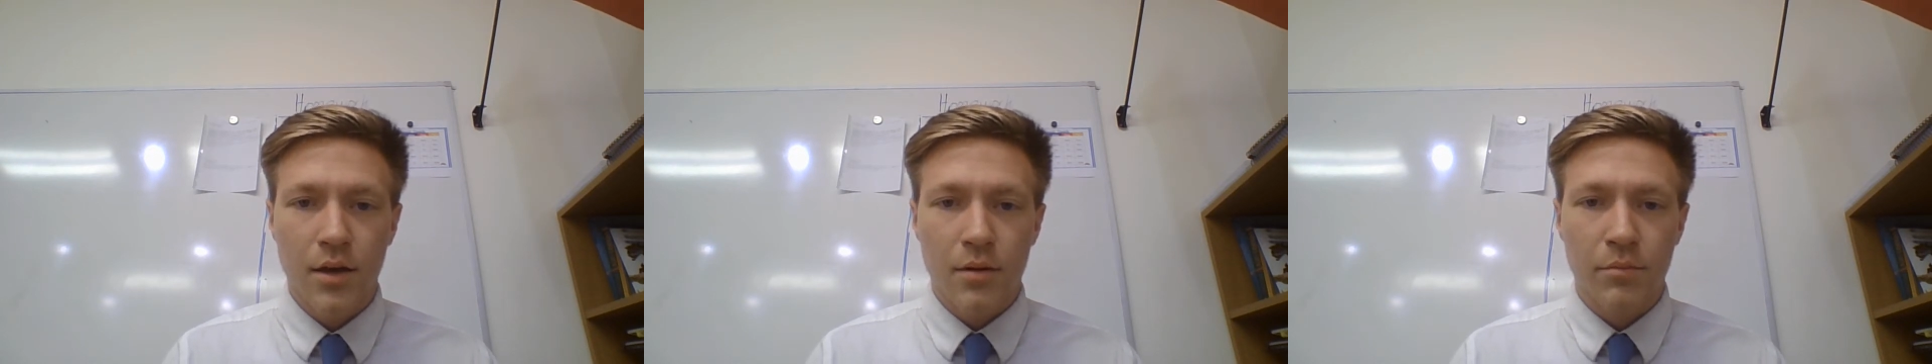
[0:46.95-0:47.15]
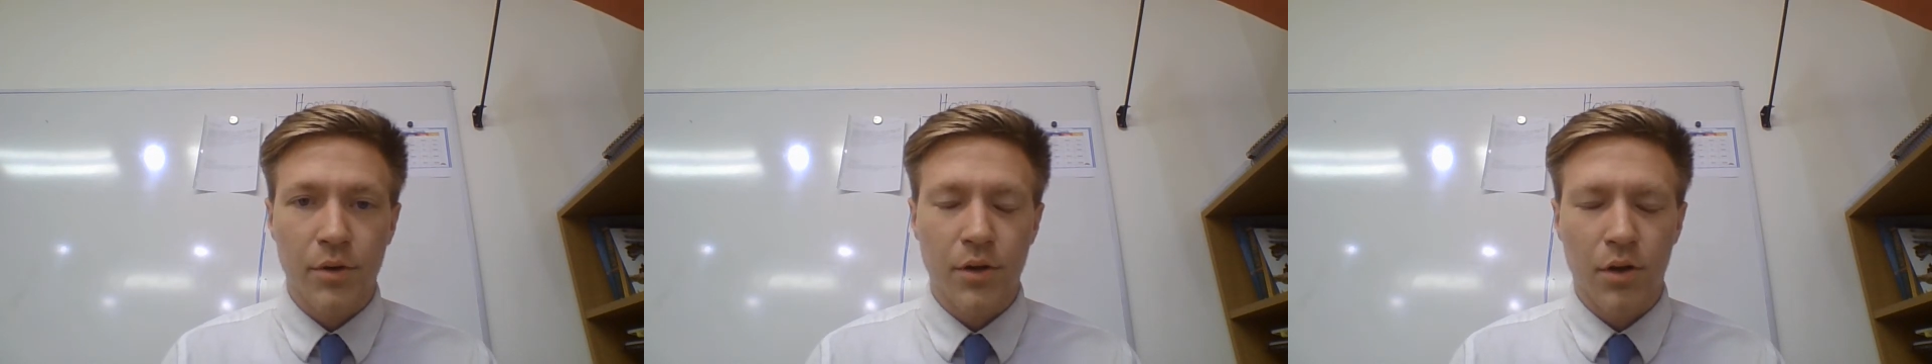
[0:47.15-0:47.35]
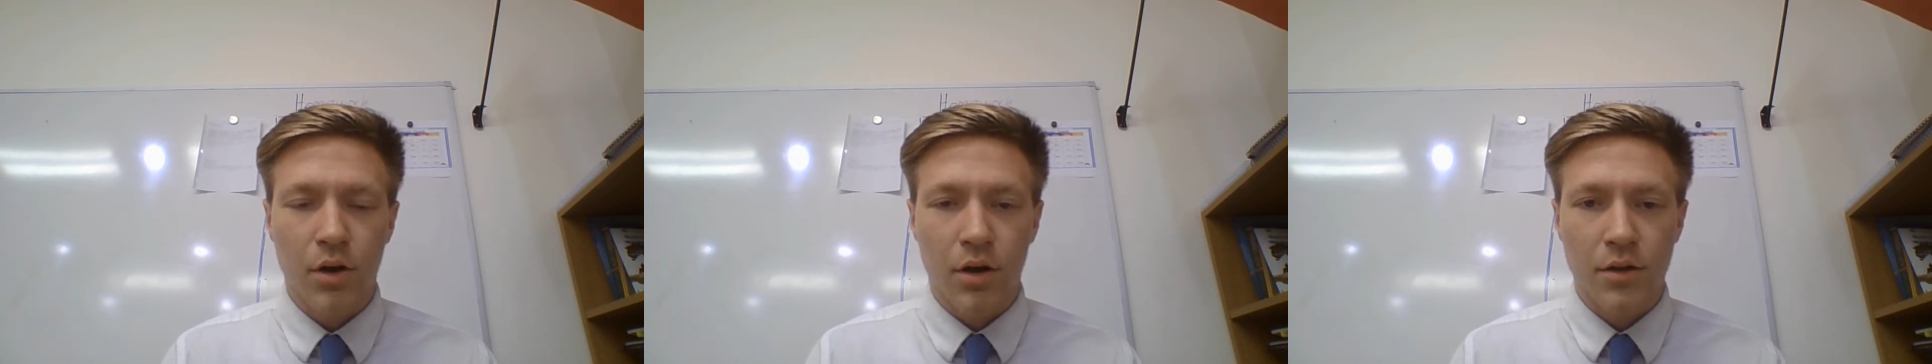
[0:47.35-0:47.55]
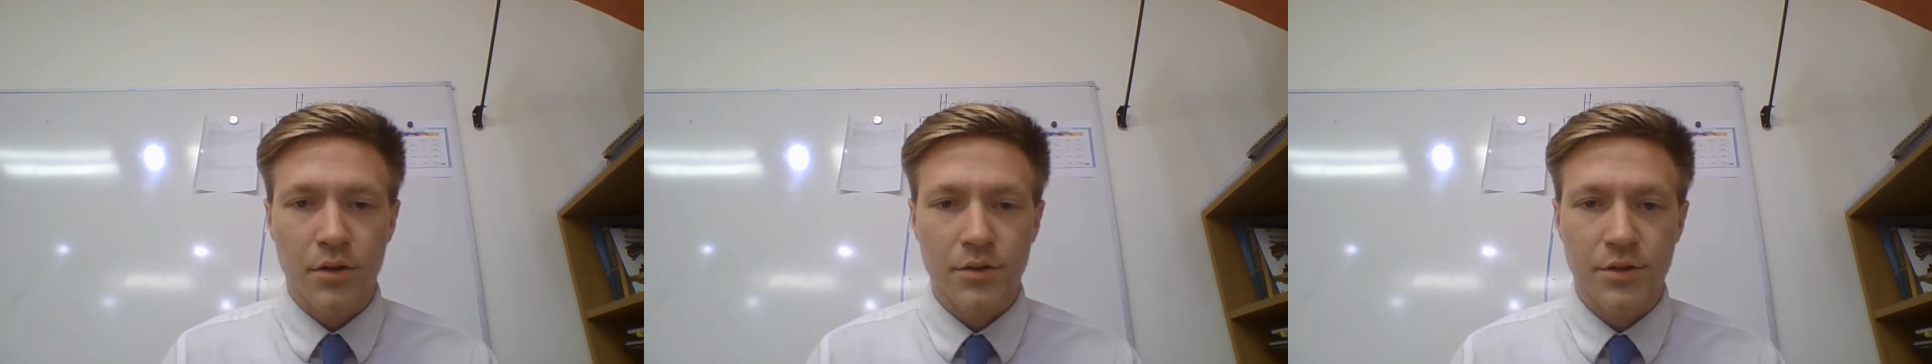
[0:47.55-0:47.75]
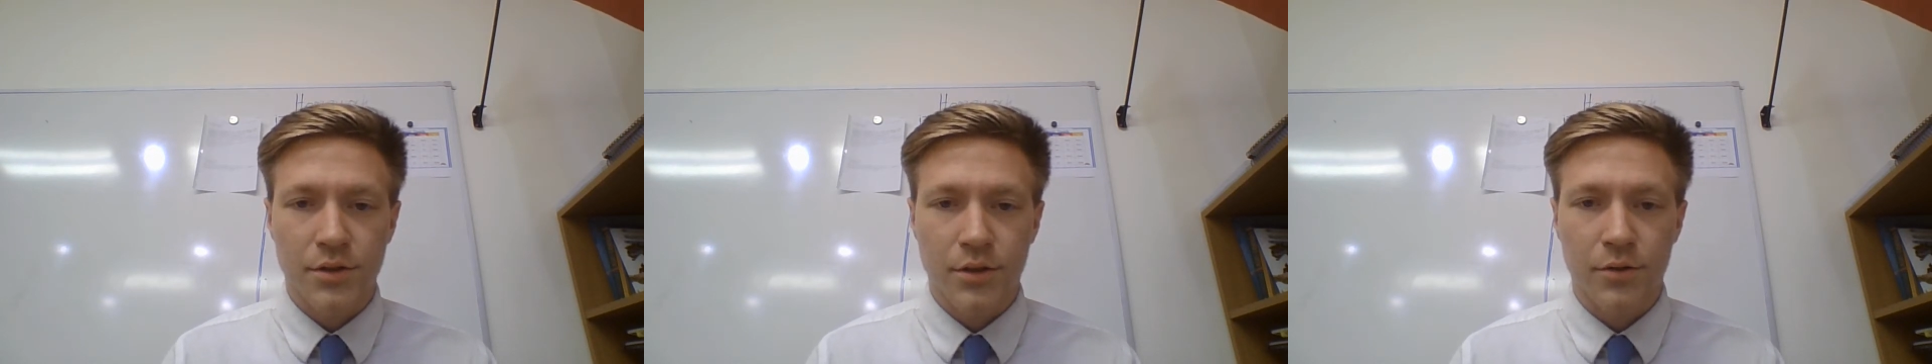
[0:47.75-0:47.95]
but
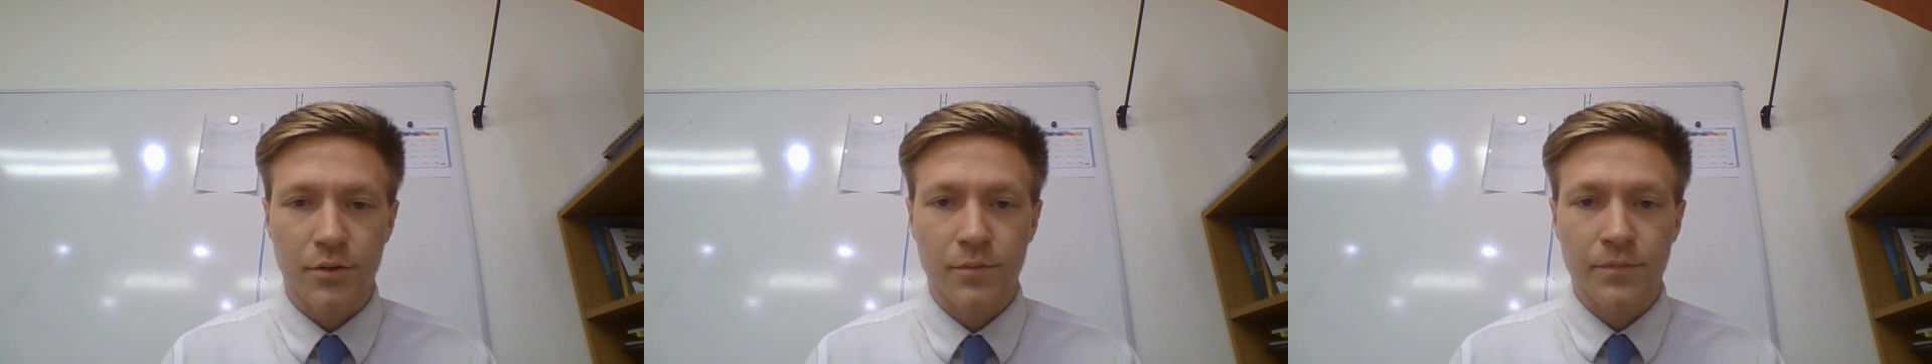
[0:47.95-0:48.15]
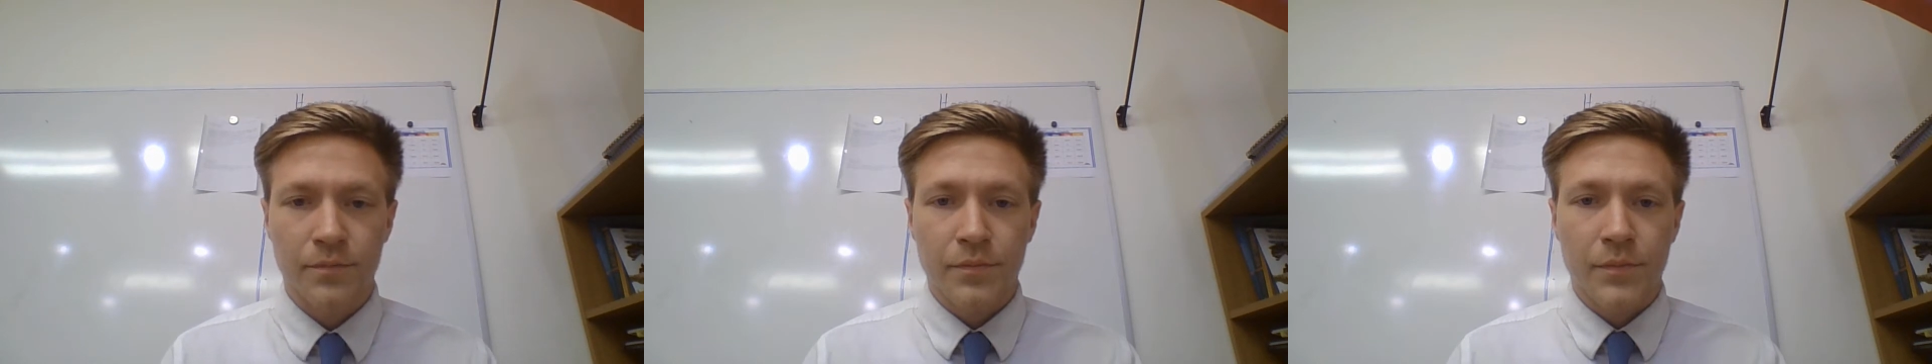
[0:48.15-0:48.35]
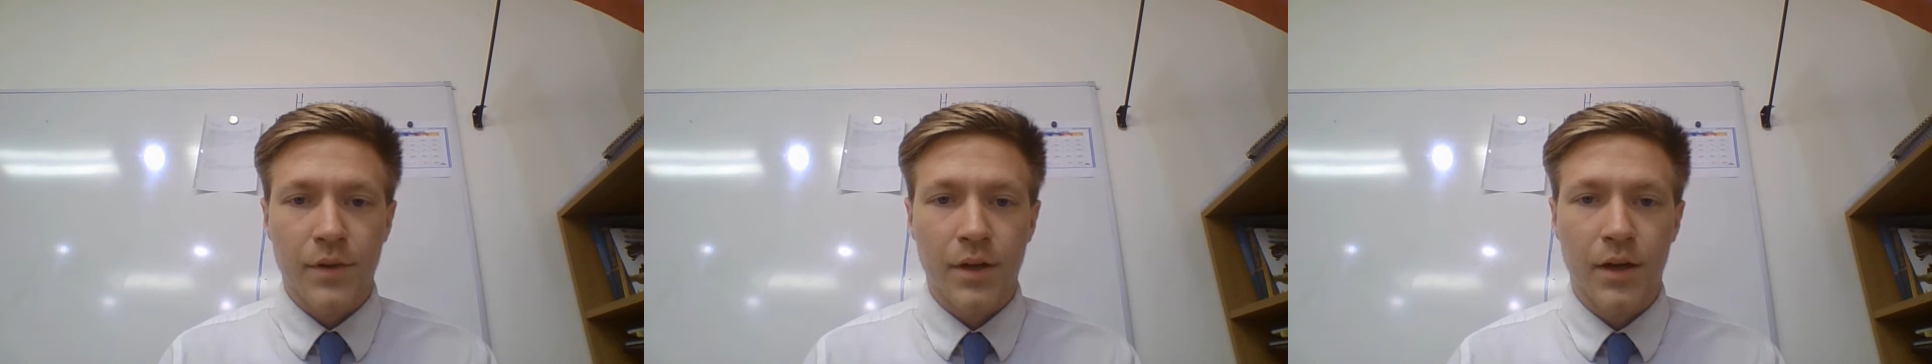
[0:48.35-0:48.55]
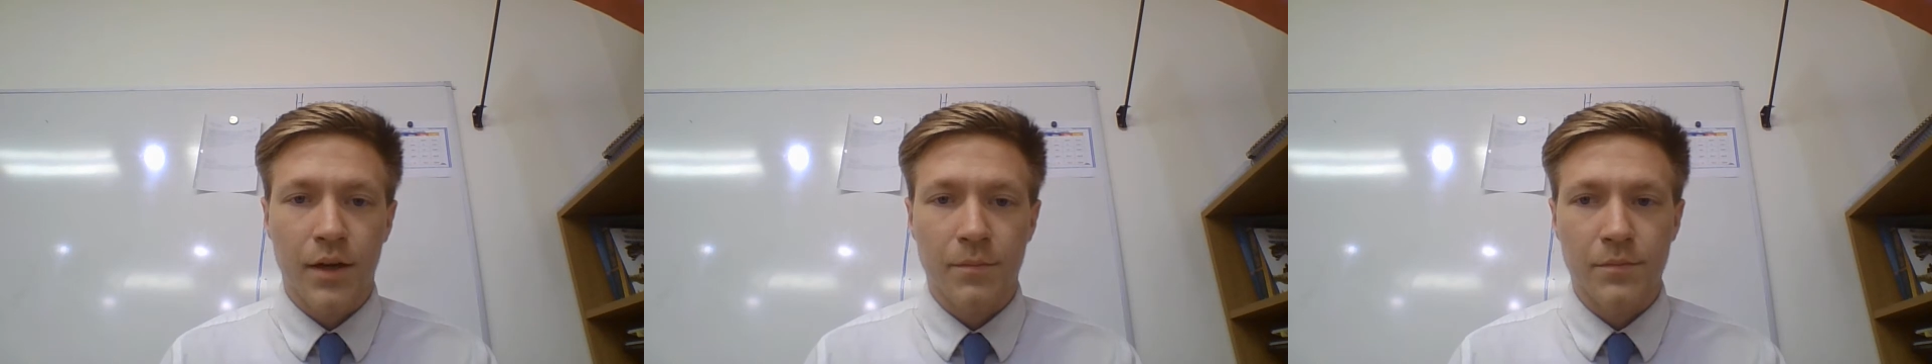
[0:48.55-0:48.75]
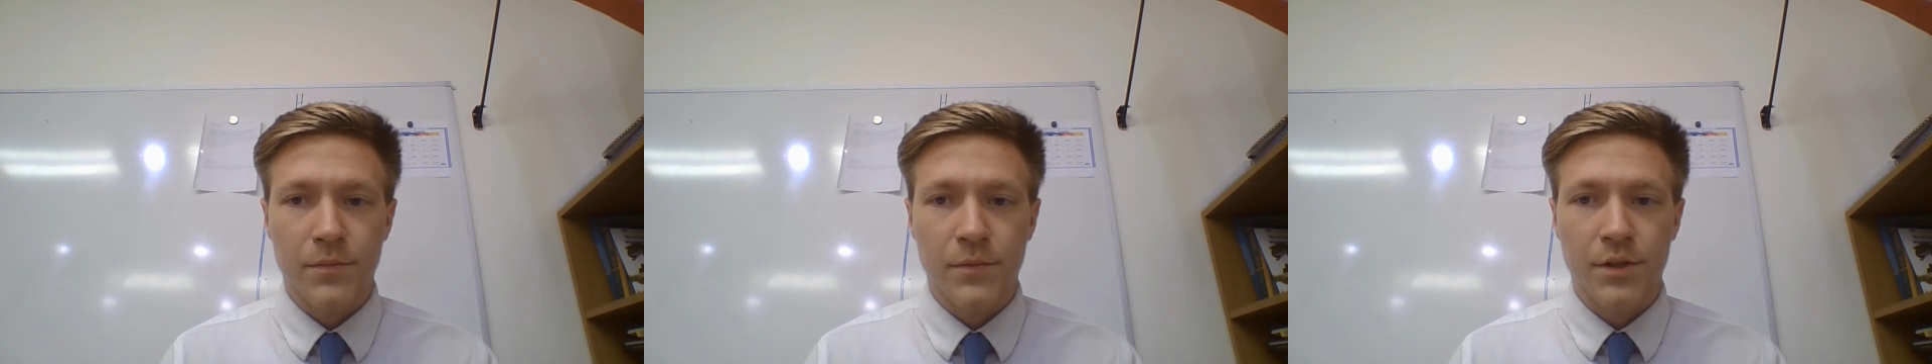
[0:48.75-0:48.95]
also
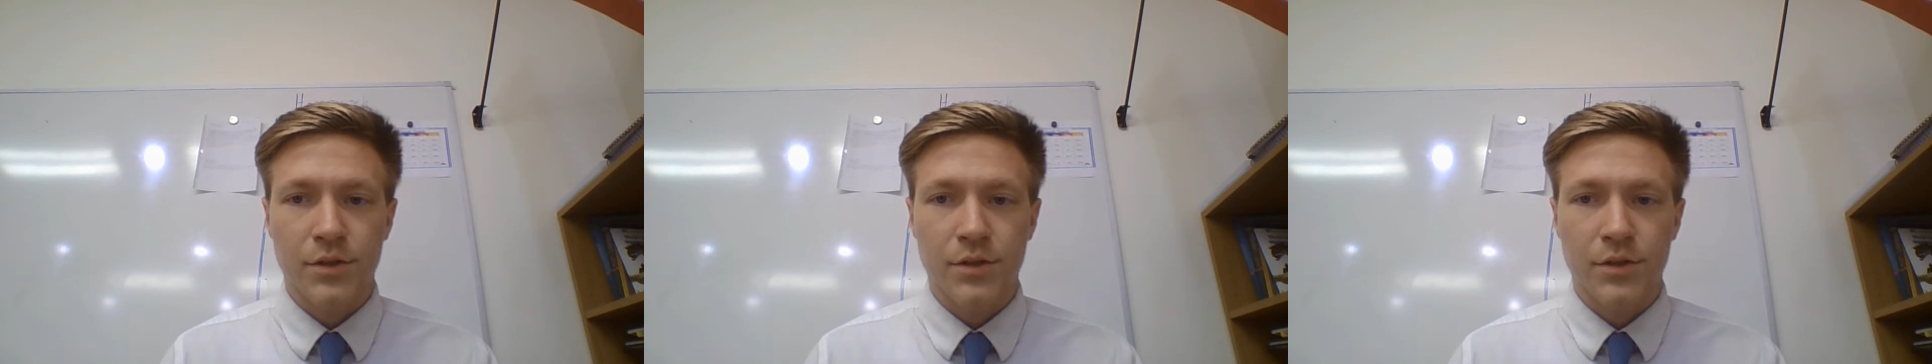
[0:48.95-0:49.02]
the